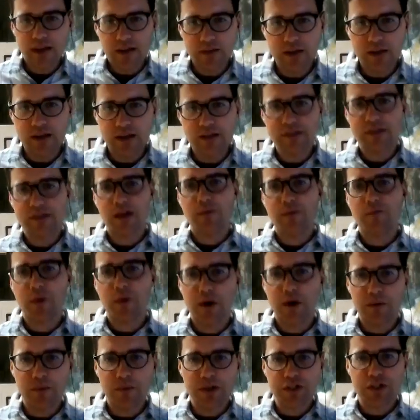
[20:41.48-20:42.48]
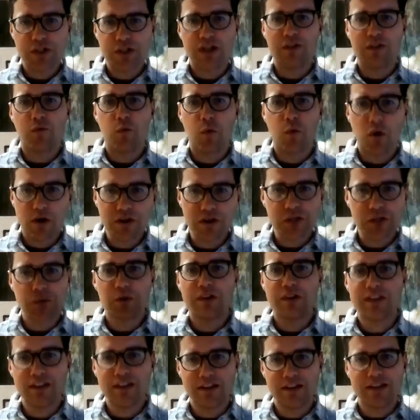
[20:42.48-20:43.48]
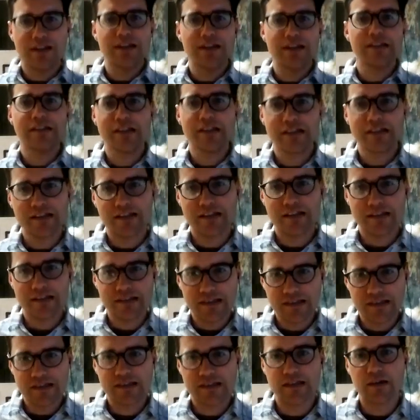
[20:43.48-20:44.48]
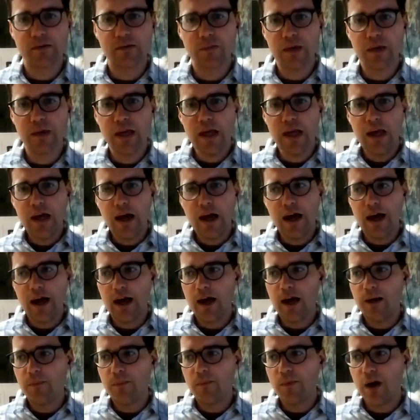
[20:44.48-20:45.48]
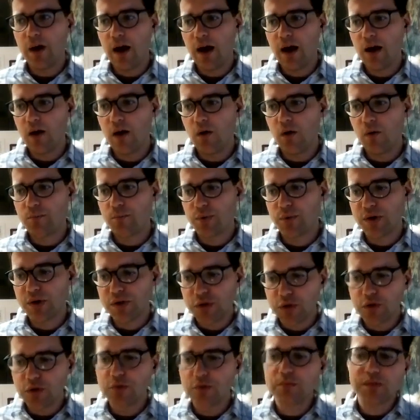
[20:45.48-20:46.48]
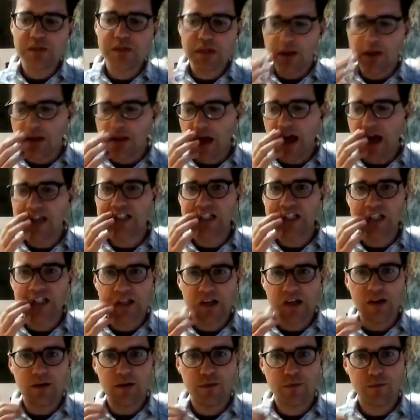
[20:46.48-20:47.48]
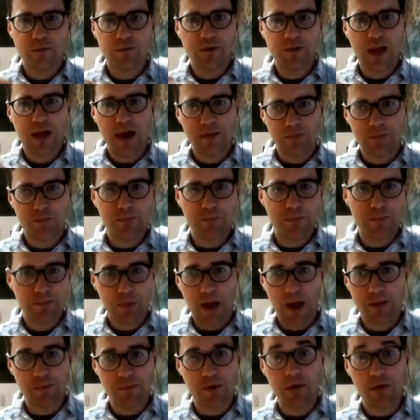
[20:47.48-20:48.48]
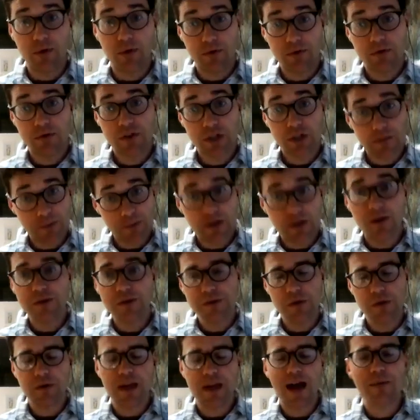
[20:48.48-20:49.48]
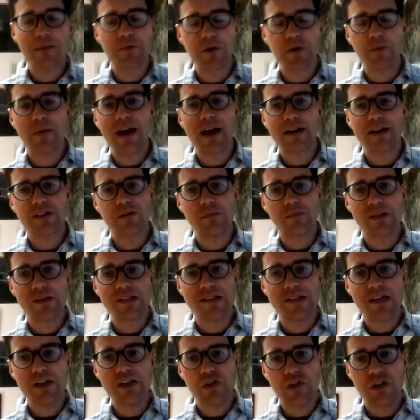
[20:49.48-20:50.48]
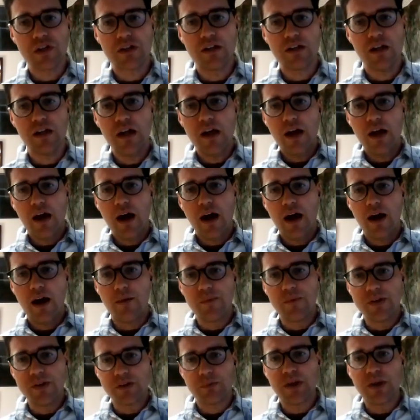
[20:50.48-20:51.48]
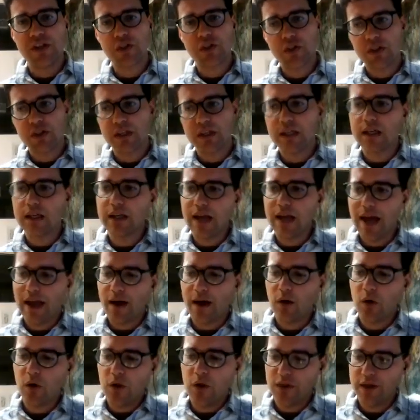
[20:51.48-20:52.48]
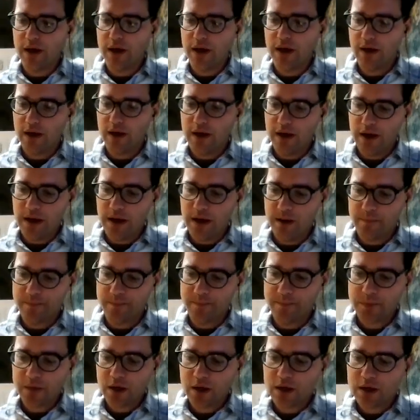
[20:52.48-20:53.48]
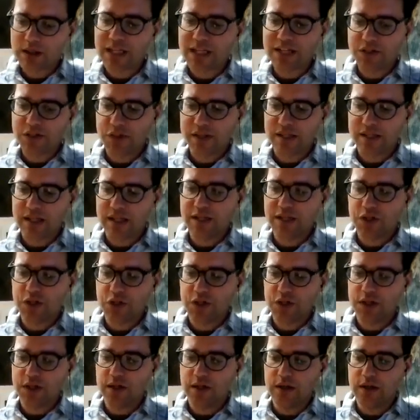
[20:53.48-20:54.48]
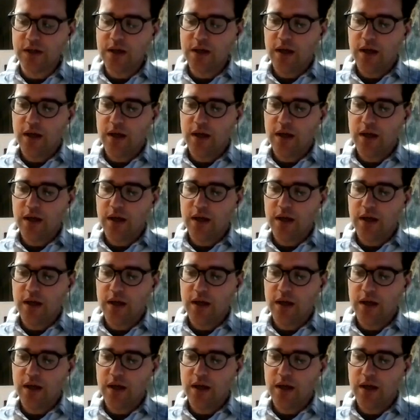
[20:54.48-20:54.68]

the ESOP very much kind of works within the existing system, presumes the logic of capital ownership and also capital maximization, especially in how the legislation